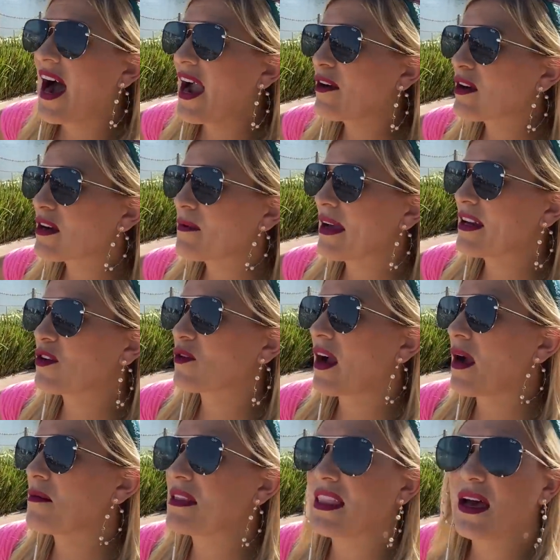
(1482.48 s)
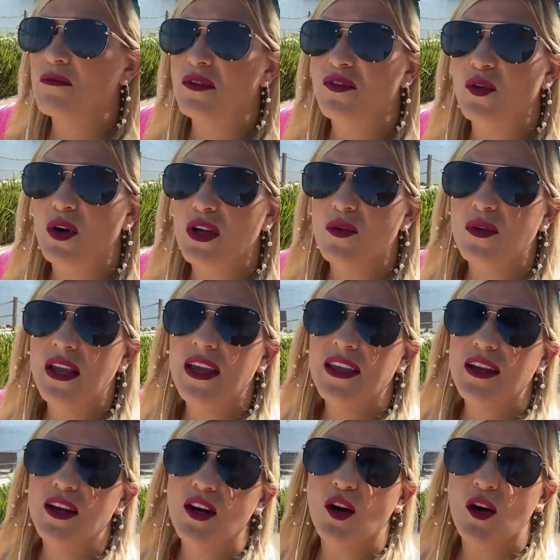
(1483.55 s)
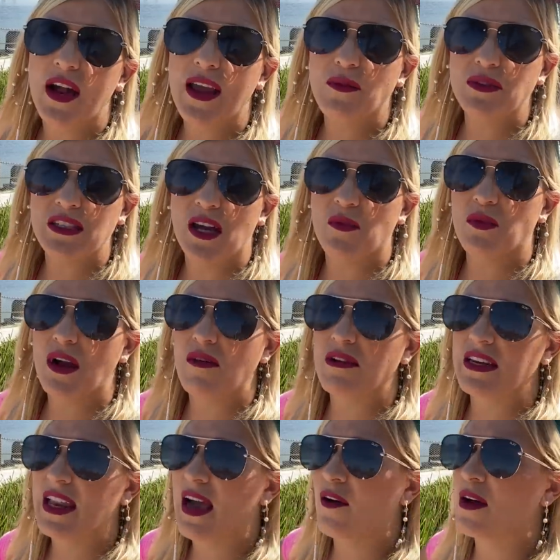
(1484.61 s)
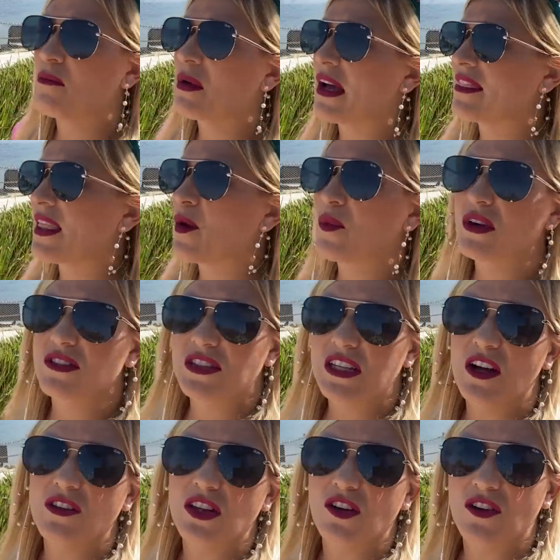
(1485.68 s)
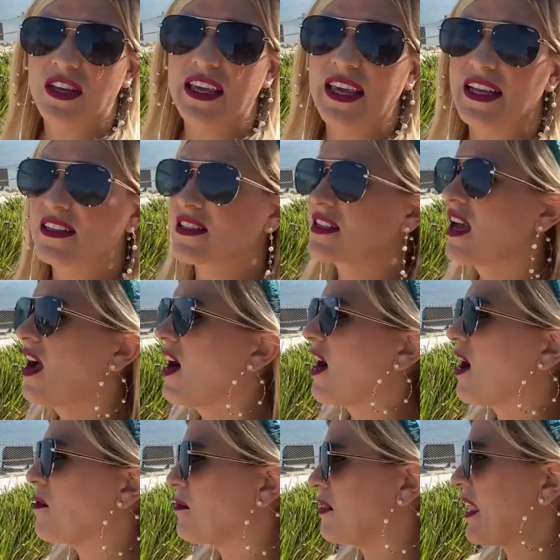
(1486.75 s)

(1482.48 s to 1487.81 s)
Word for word: I recommend grabbing that before you get here or Amazon priming now it, but they will sell little kits um,